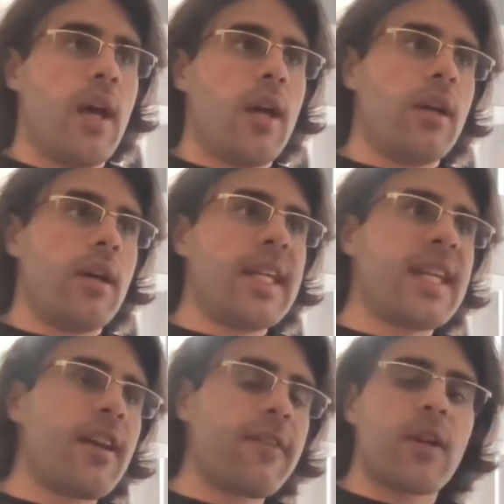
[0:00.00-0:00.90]

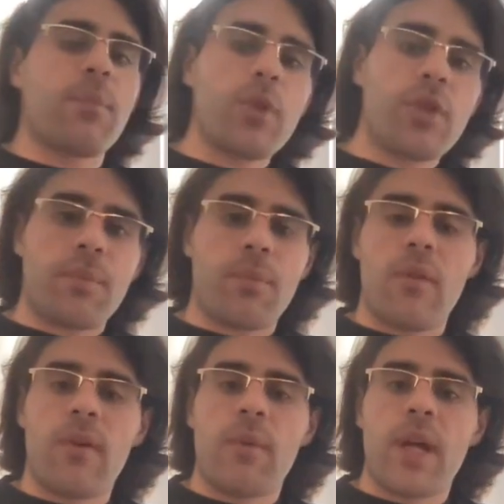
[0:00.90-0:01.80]
enough computing
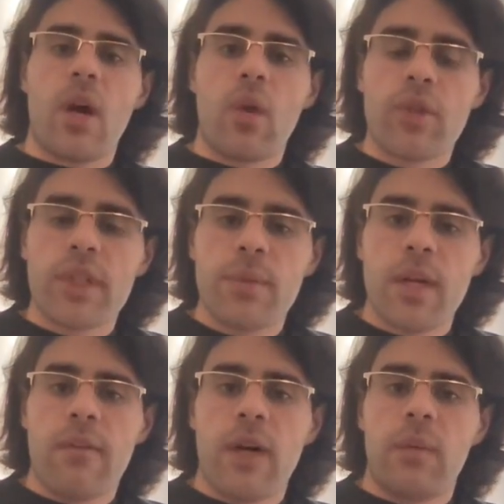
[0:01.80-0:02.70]
power may already be
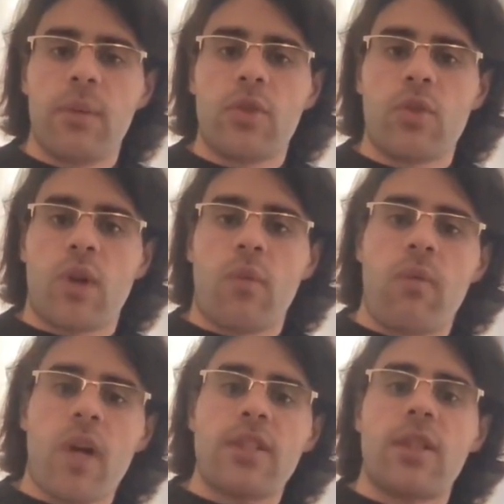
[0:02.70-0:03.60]
available to run
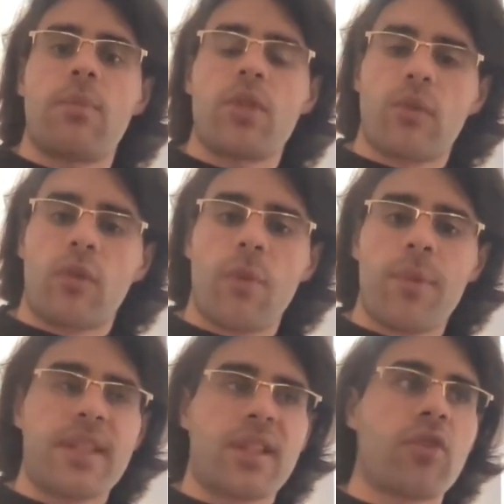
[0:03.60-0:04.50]
vast numbers of
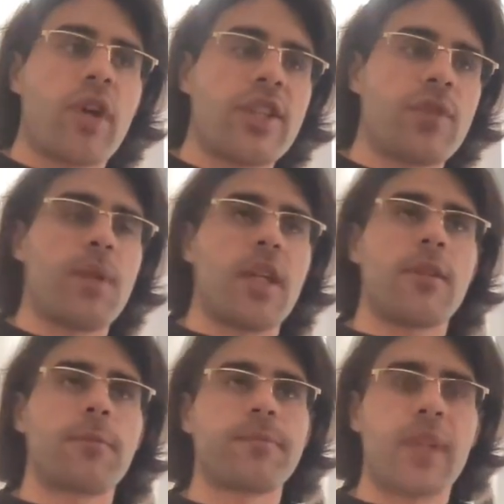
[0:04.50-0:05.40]
copies at great
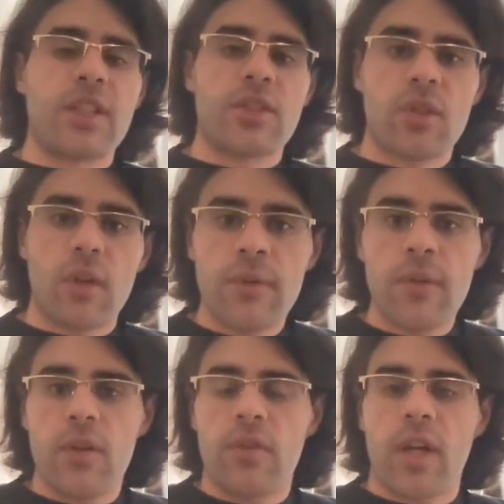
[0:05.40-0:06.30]
speed. And
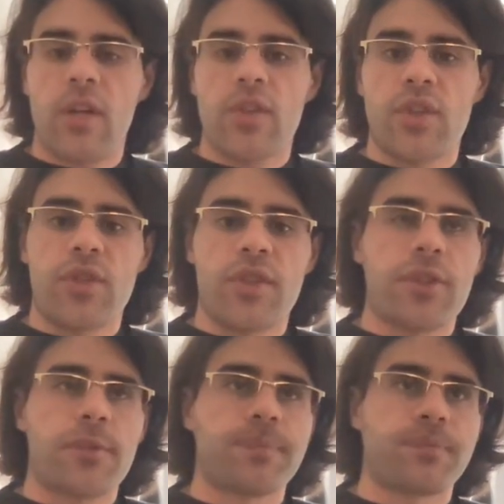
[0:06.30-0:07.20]
software
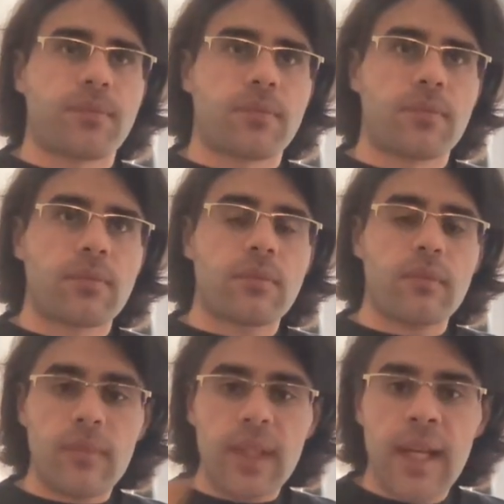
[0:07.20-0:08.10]
recalcitrance,
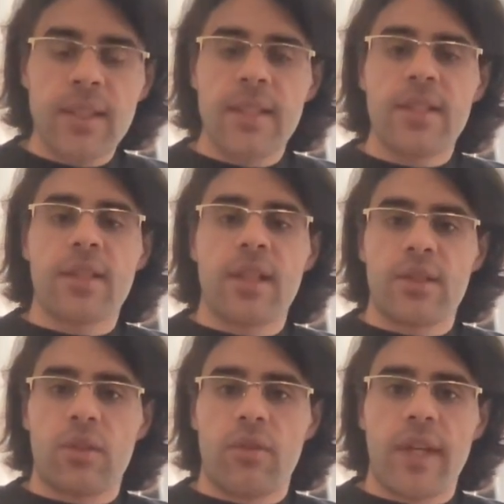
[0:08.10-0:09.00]
as I
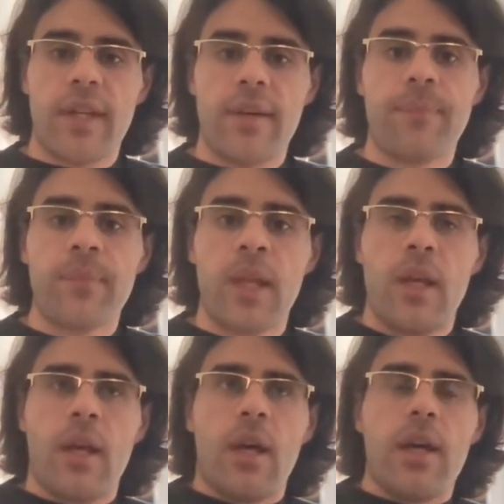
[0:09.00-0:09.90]
discussed already,
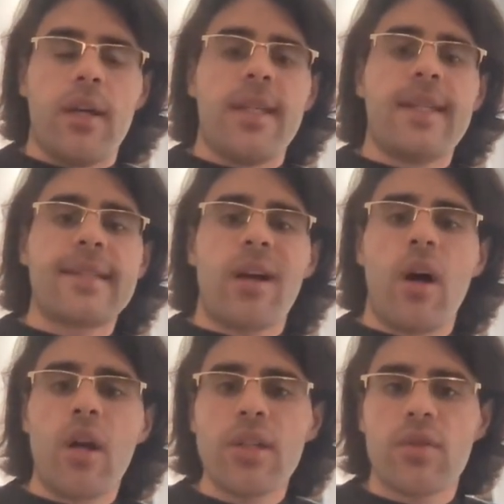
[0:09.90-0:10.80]
is
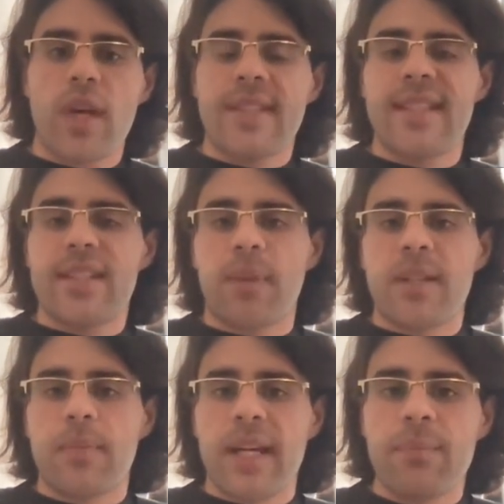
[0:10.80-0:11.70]
harder to assess
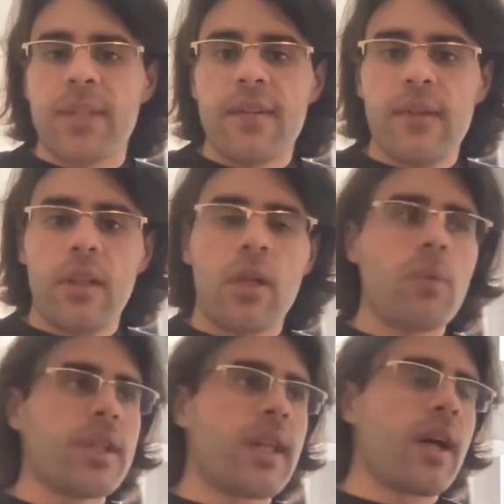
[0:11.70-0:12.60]
but might be even
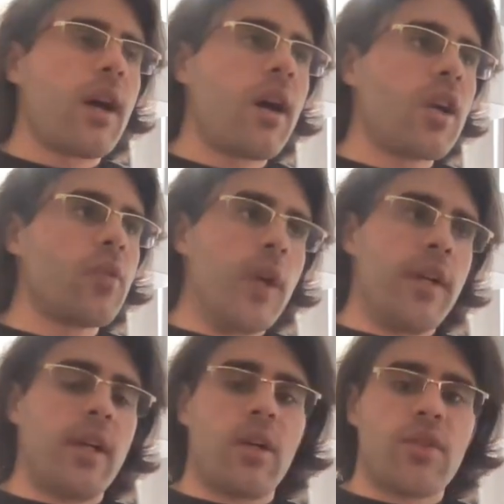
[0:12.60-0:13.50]
lower than hardware
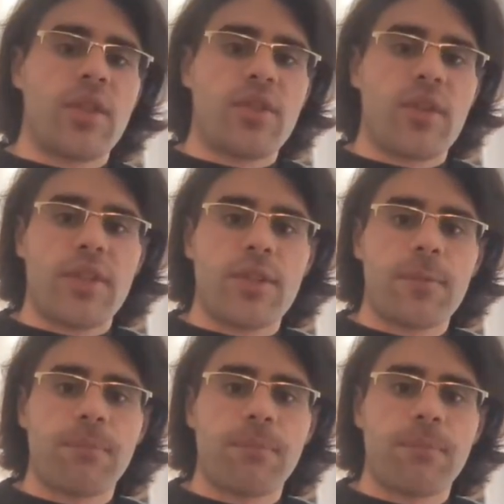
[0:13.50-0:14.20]
recalcitrance.